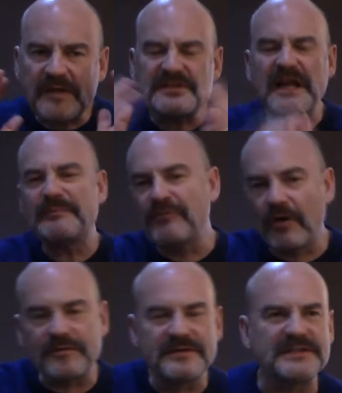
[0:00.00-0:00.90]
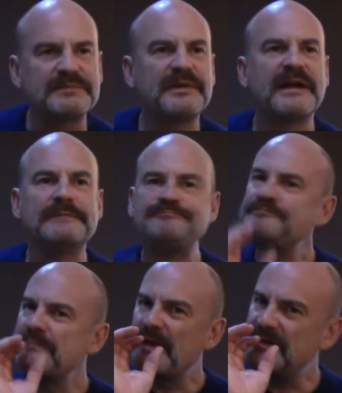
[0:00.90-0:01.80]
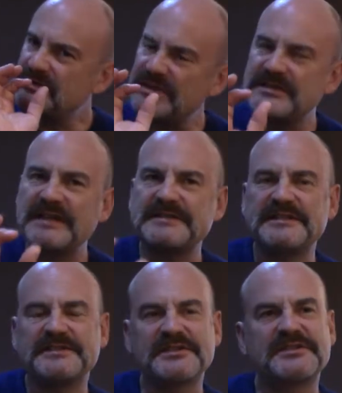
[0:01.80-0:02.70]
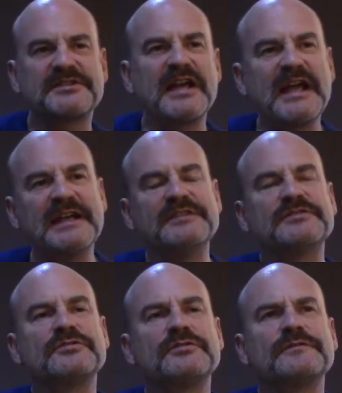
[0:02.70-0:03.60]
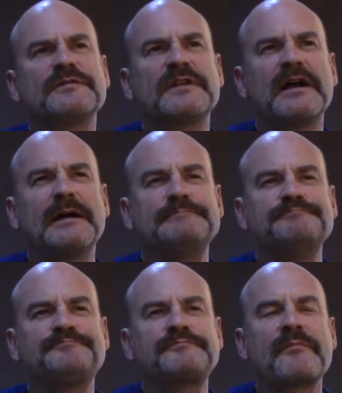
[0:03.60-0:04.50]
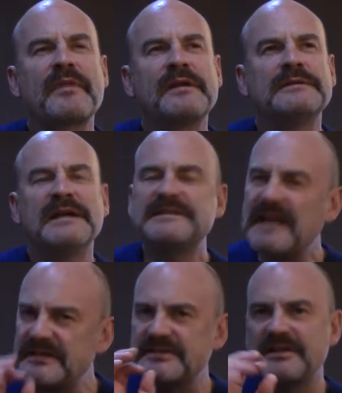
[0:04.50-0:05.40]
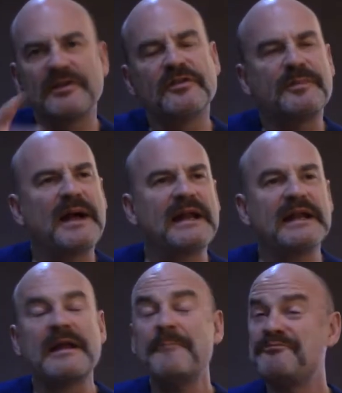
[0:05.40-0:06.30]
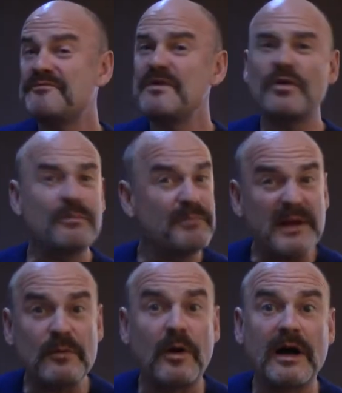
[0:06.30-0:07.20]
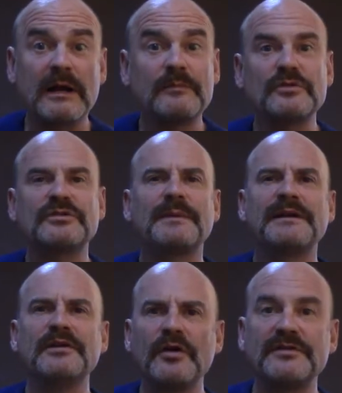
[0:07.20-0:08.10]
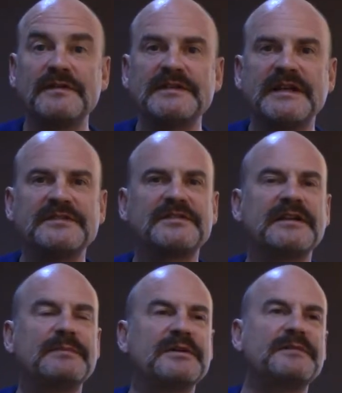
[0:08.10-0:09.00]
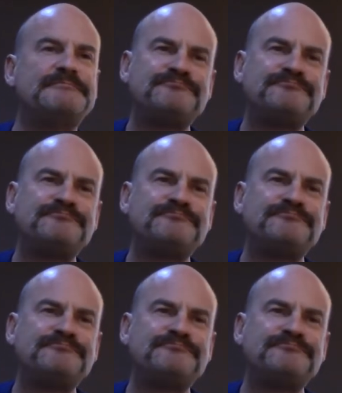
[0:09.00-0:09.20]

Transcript: taper off and disappear. It just has this sustained sort of intensity on the palate. Not a big wine, I'm not talking about lots of intensity, but